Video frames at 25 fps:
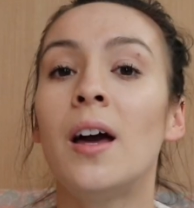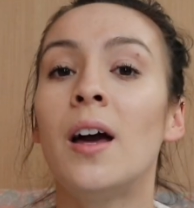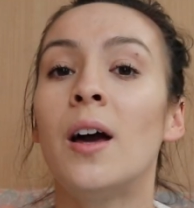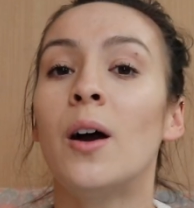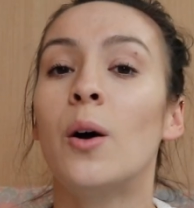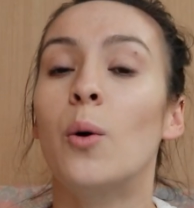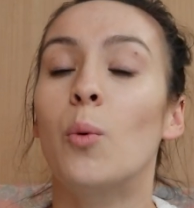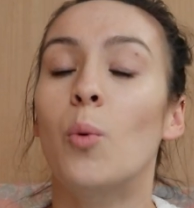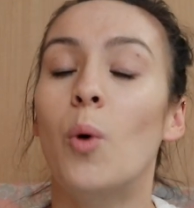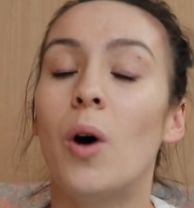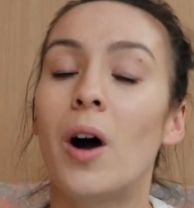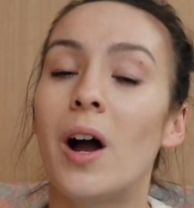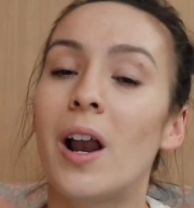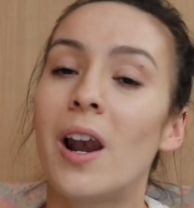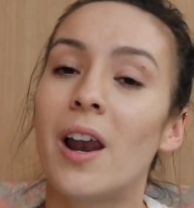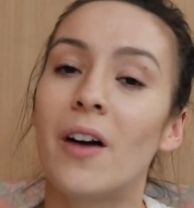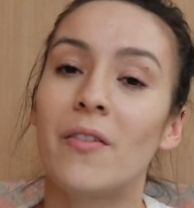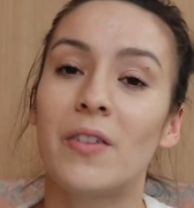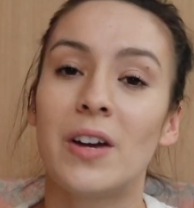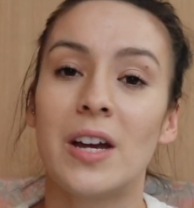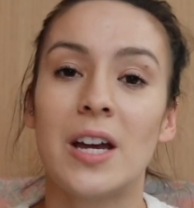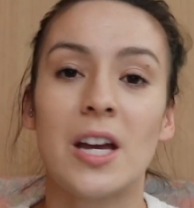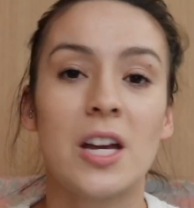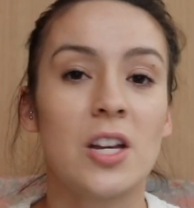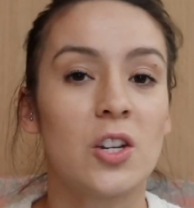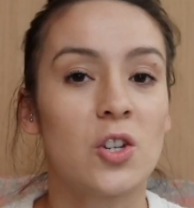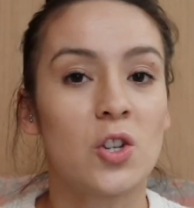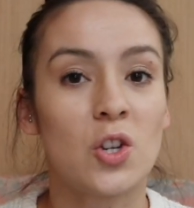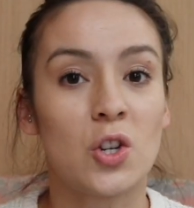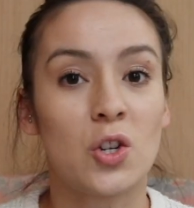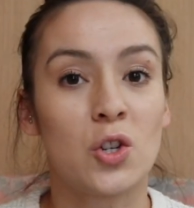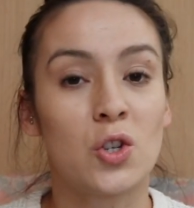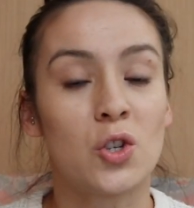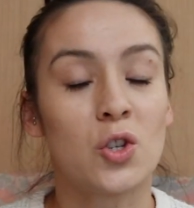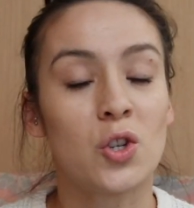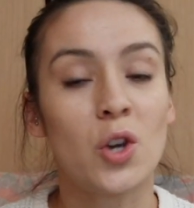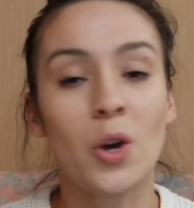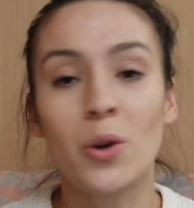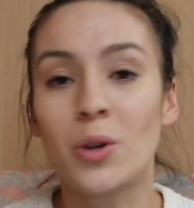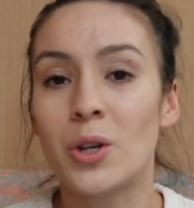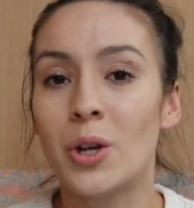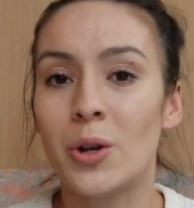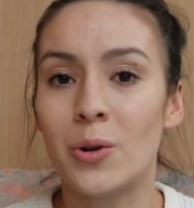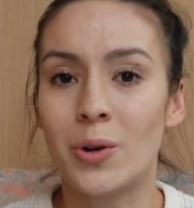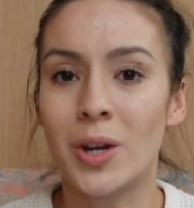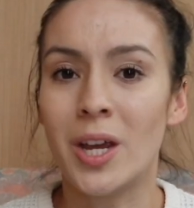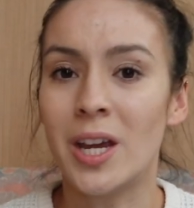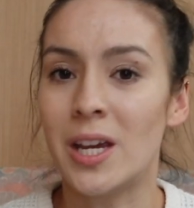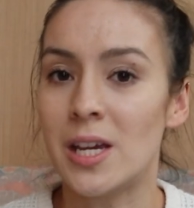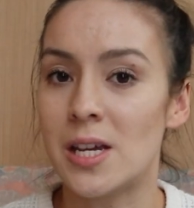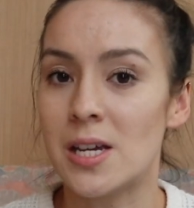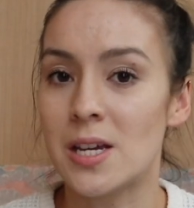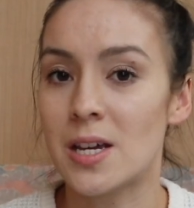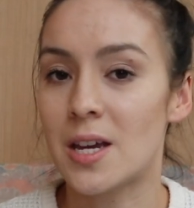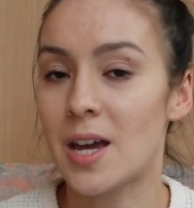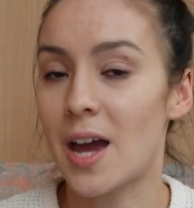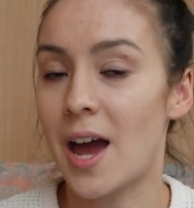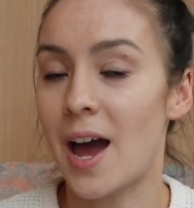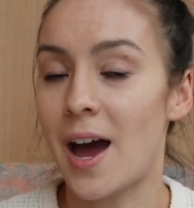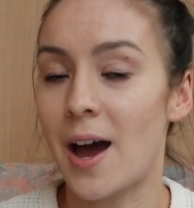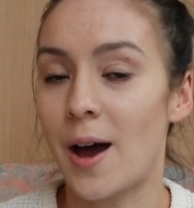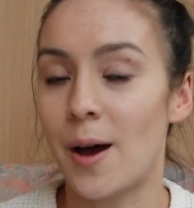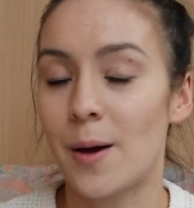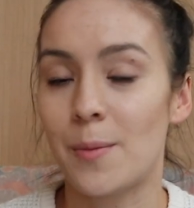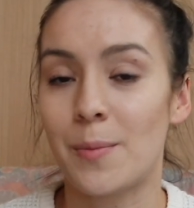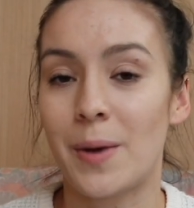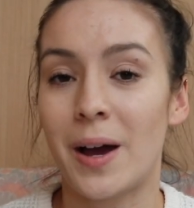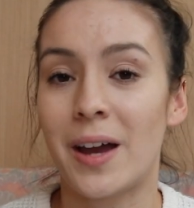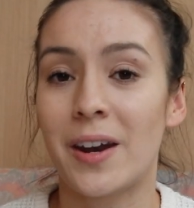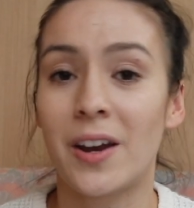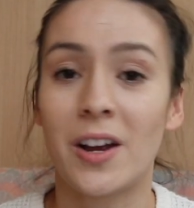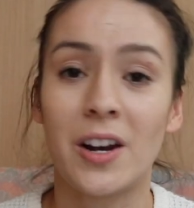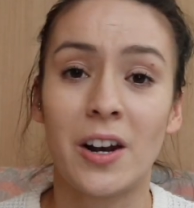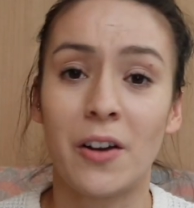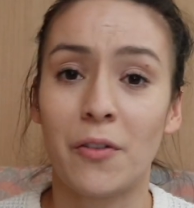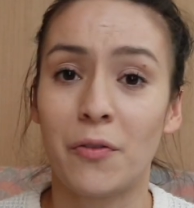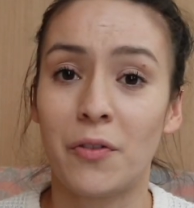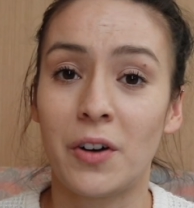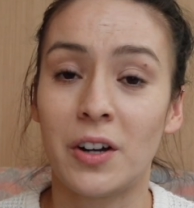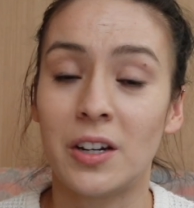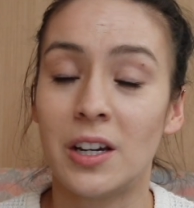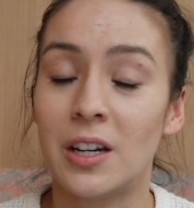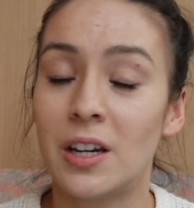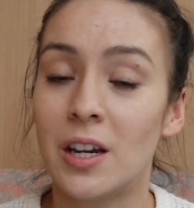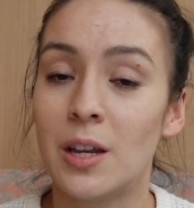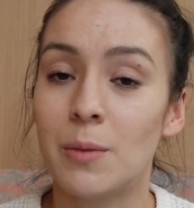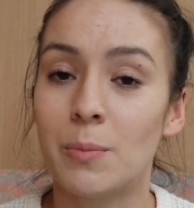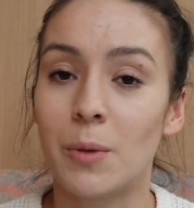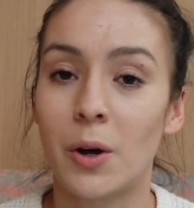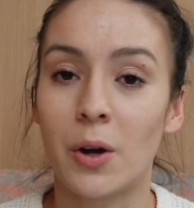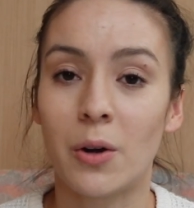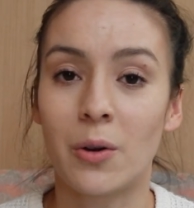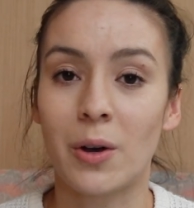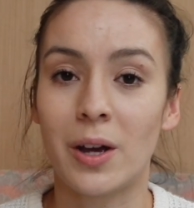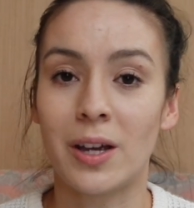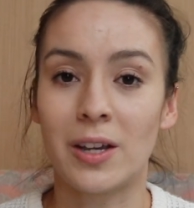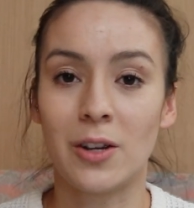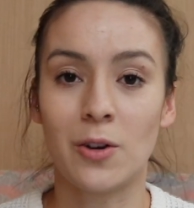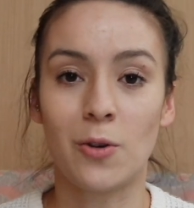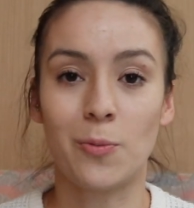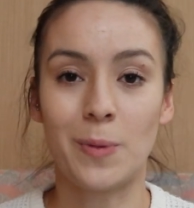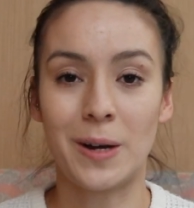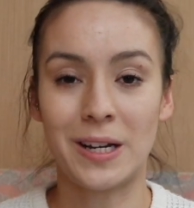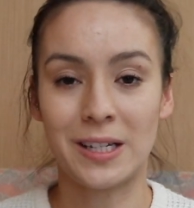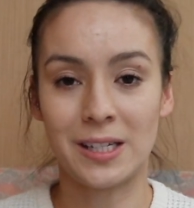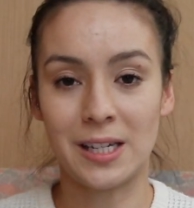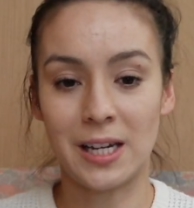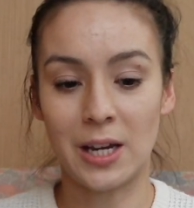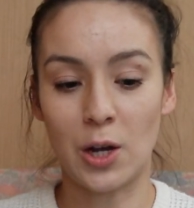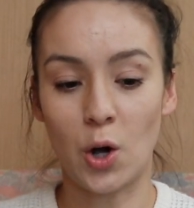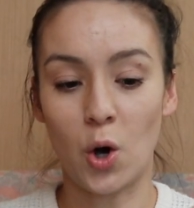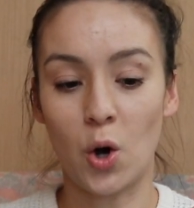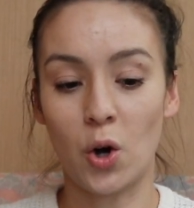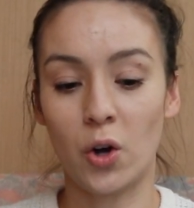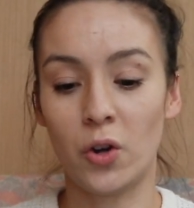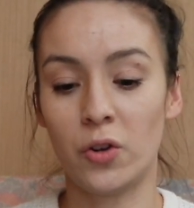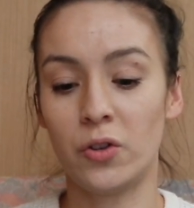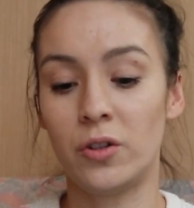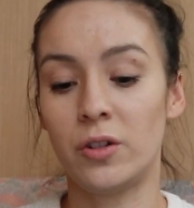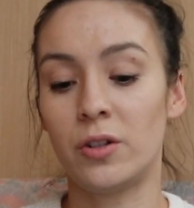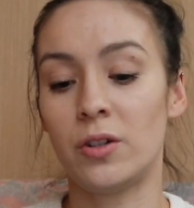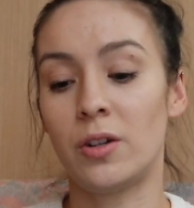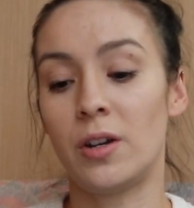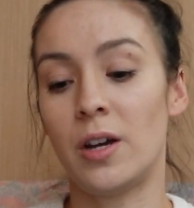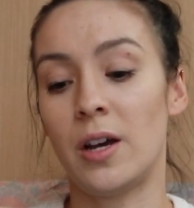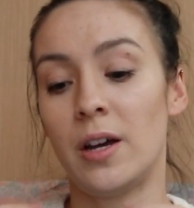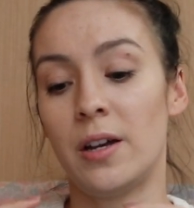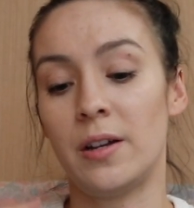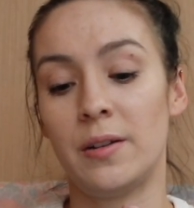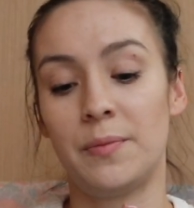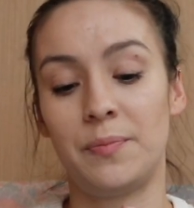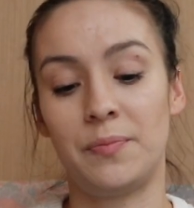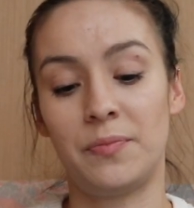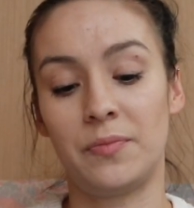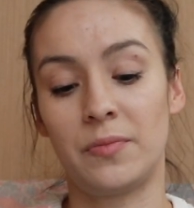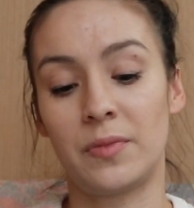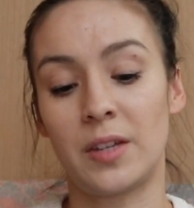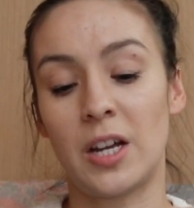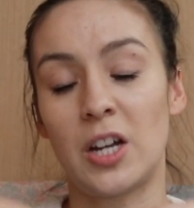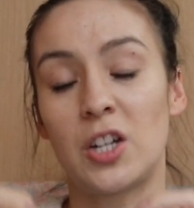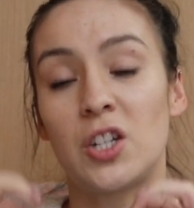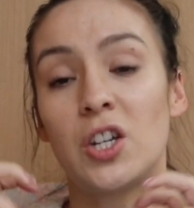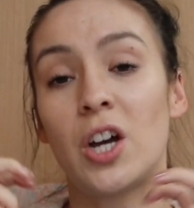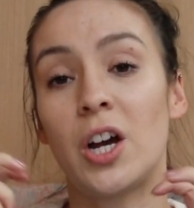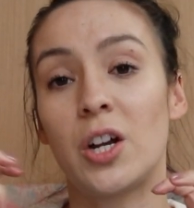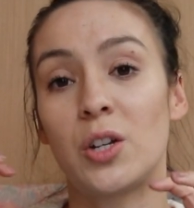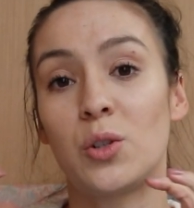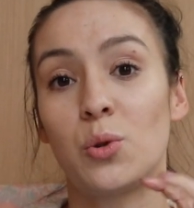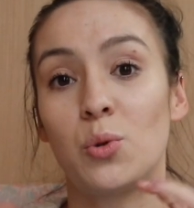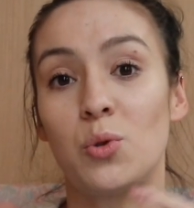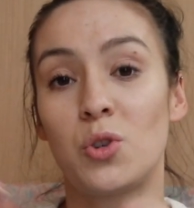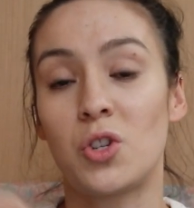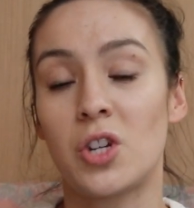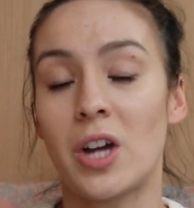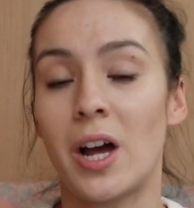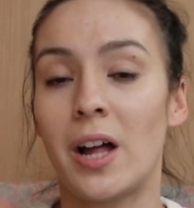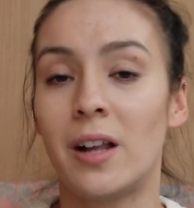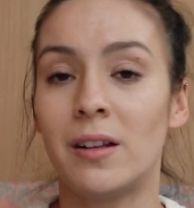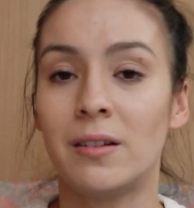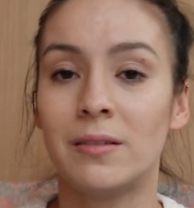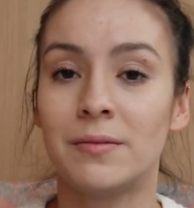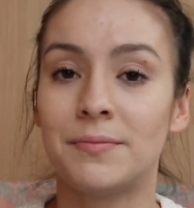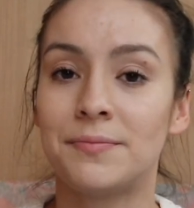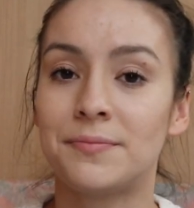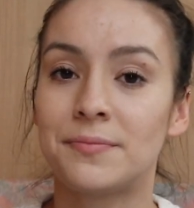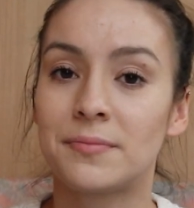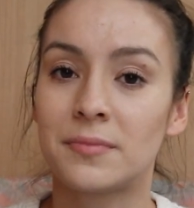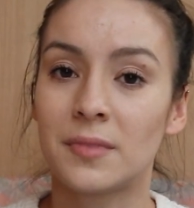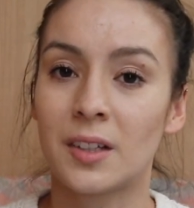Why I love it, it's just so unique, and I love Finding Nemo. You're basically on a turtle shell.